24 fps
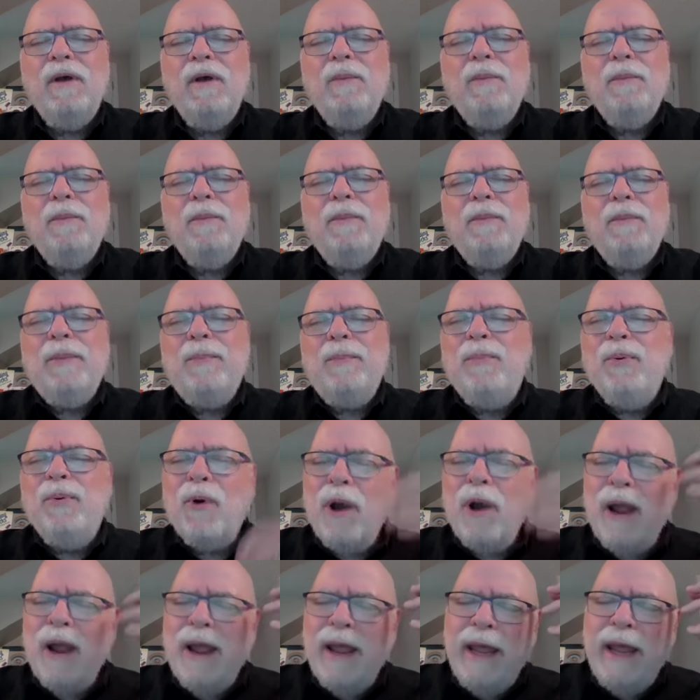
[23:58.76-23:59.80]
but a
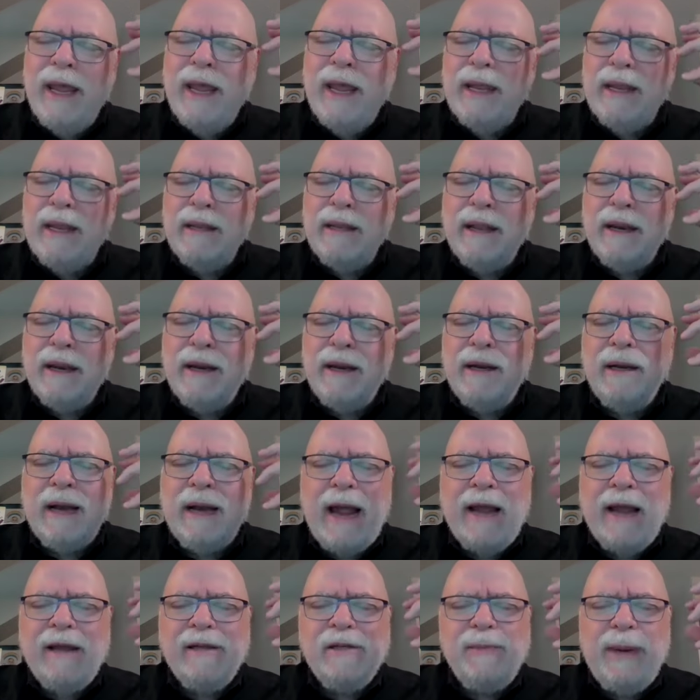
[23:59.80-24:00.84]
brain that
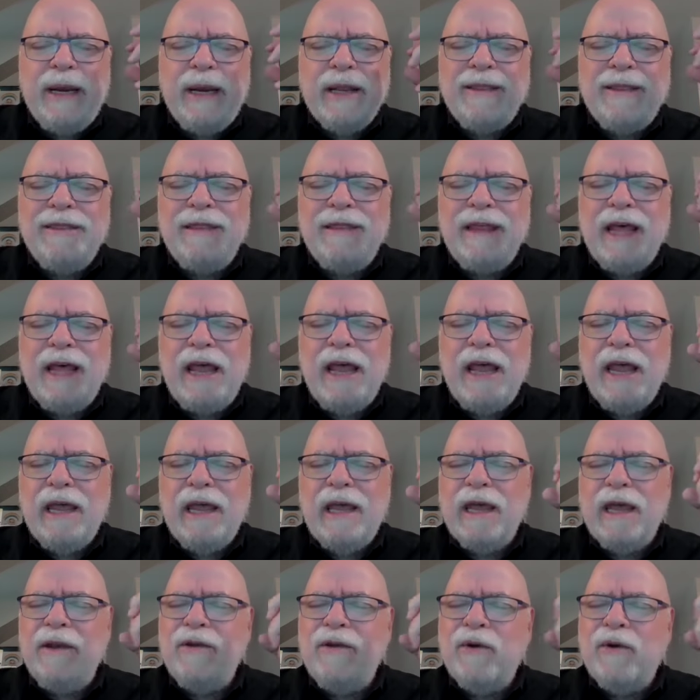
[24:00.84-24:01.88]
allows me to
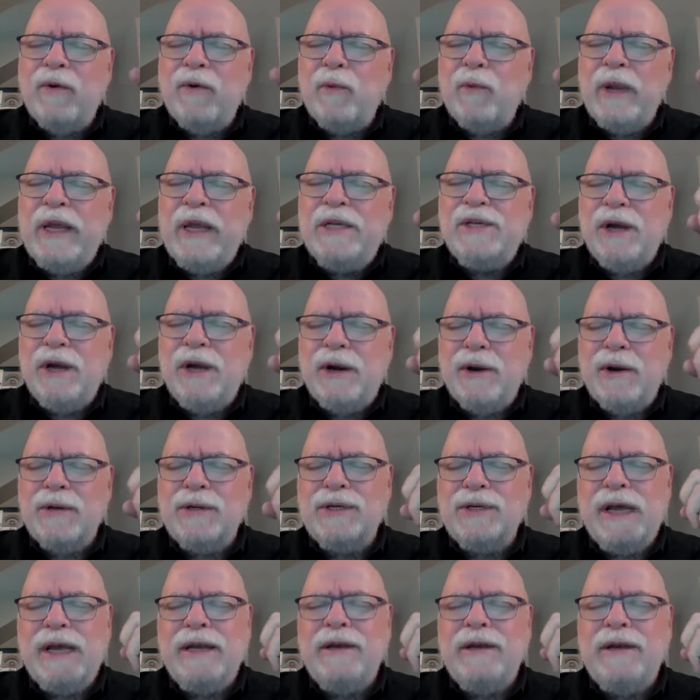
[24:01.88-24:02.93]
think and to
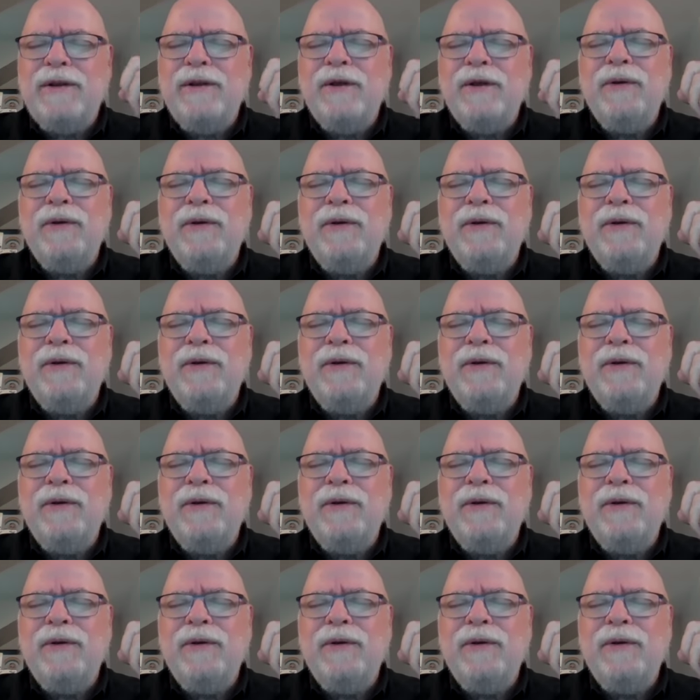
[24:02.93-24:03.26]
research and to